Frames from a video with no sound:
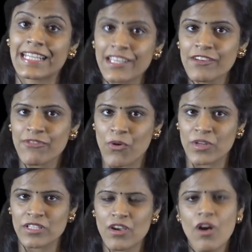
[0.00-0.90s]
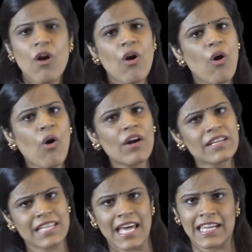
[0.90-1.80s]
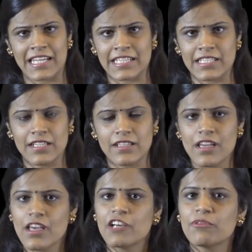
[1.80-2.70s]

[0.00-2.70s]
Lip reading: in clear font or is highlighted